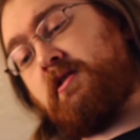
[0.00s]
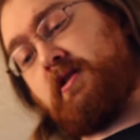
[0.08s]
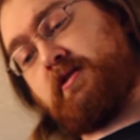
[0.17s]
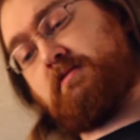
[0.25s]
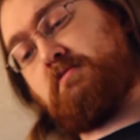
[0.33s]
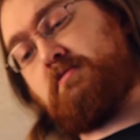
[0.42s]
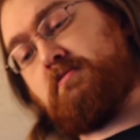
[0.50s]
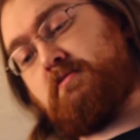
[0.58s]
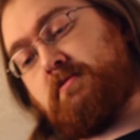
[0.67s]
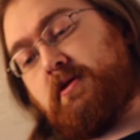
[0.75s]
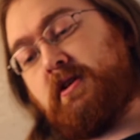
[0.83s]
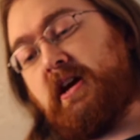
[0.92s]

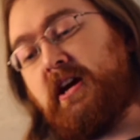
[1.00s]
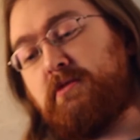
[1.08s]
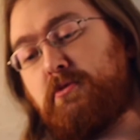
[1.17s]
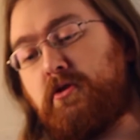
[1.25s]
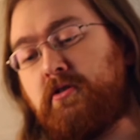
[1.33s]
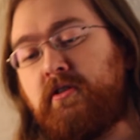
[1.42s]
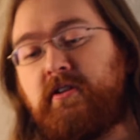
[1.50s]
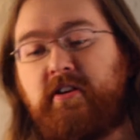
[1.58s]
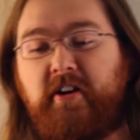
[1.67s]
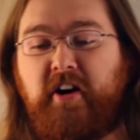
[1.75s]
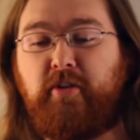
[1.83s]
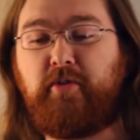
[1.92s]
an animal,
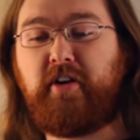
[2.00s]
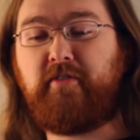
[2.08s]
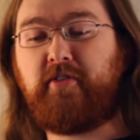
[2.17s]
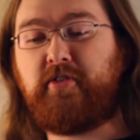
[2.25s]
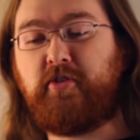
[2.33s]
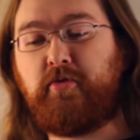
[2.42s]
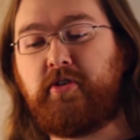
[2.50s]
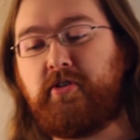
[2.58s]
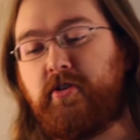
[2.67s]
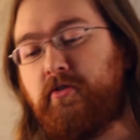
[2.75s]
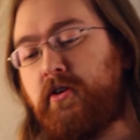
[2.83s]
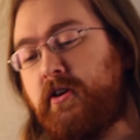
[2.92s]
whatever you want
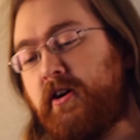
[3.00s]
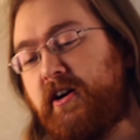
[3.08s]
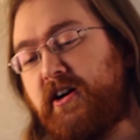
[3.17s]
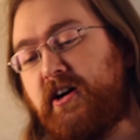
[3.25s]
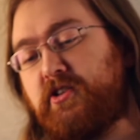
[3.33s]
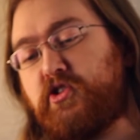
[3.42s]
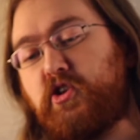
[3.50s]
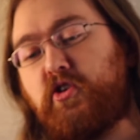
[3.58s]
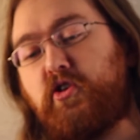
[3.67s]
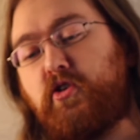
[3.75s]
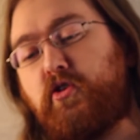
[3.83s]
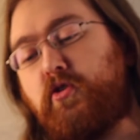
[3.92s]
to do.
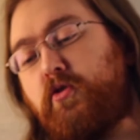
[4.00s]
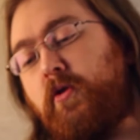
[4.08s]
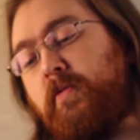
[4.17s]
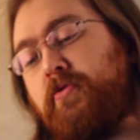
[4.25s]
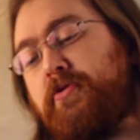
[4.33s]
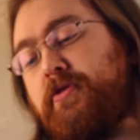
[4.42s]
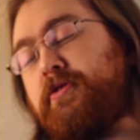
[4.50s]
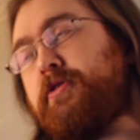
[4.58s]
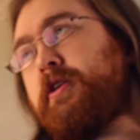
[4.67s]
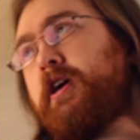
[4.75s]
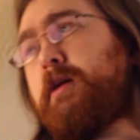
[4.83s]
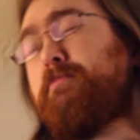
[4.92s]
So,
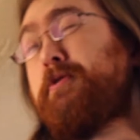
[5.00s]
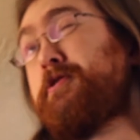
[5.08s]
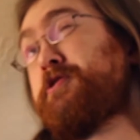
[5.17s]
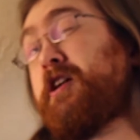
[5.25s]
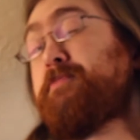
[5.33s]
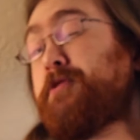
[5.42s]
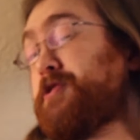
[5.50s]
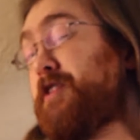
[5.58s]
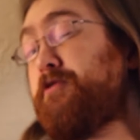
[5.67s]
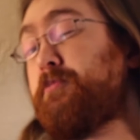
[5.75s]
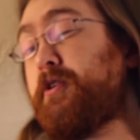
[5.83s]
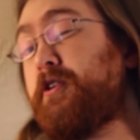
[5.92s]
the game plays up to
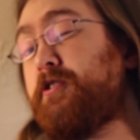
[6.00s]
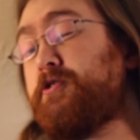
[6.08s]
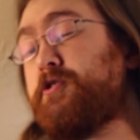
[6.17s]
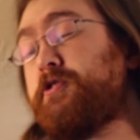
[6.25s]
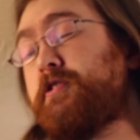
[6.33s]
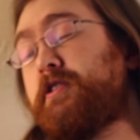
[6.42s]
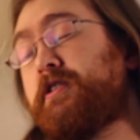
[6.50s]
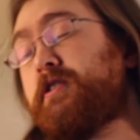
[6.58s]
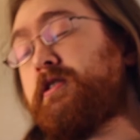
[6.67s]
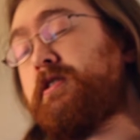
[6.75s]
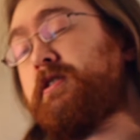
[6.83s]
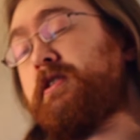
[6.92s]
7 players,
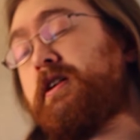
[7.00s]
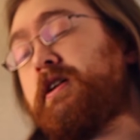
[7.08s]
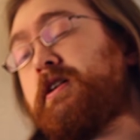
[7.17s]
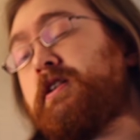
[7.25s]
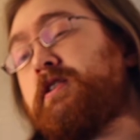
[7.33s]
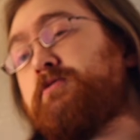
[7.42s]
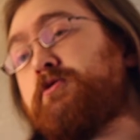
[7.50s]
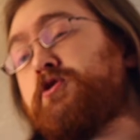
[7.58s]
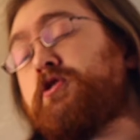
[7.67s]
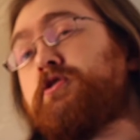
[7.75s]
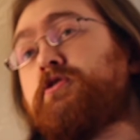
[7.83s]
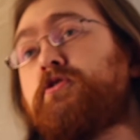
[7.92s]
and what
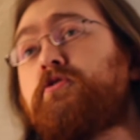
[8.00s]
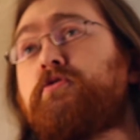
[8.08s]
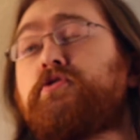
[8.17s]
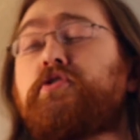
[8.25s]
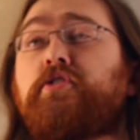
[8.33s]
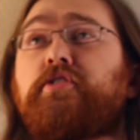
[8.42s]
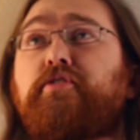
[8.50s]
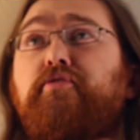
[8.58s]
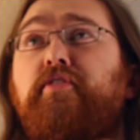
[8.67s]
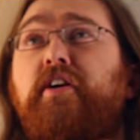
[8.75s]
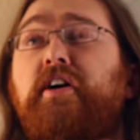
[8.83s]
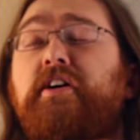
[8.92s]
you're going to do is you're going to
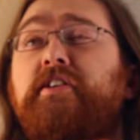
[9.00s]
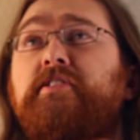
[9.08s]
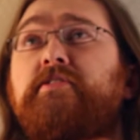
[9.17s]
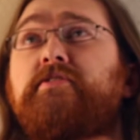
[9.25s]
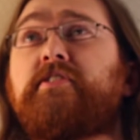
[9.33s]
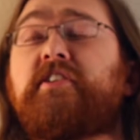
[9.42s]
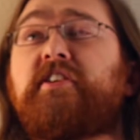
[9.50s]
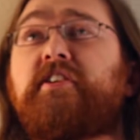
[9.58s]
find